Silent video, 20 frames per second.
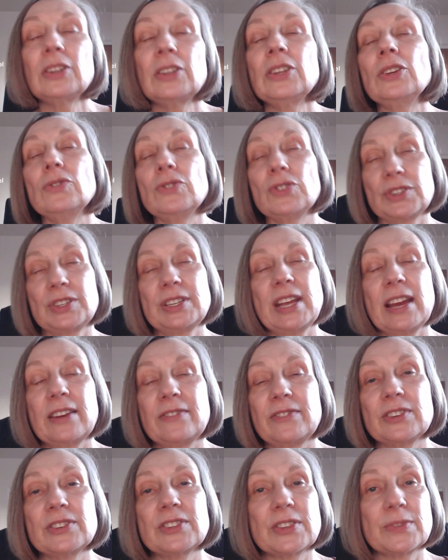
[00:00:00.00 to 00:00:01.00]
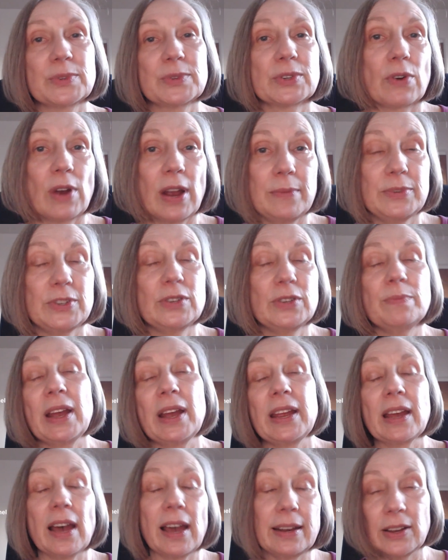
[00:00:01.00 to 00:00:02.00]
you just have to subscribe to my
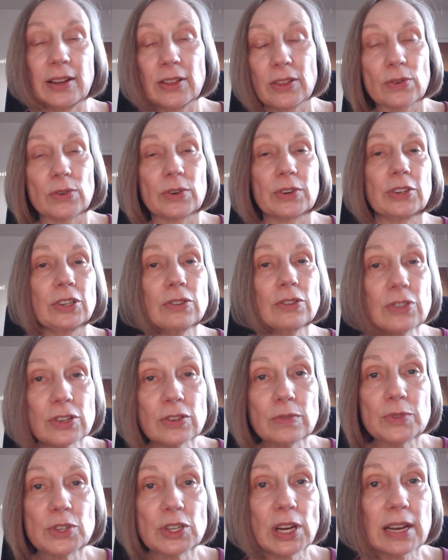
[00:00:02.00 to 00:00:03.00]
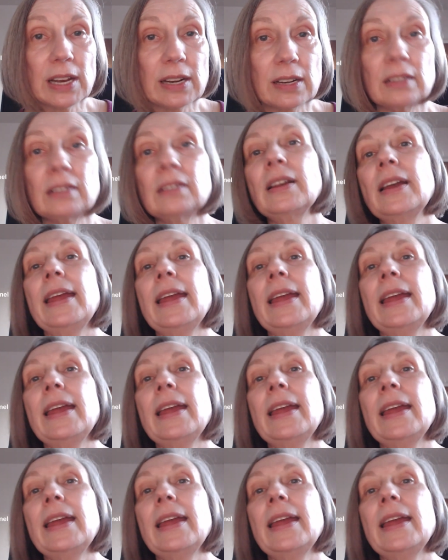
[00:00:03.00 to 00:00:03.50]
Heidi Thorne YouTube channel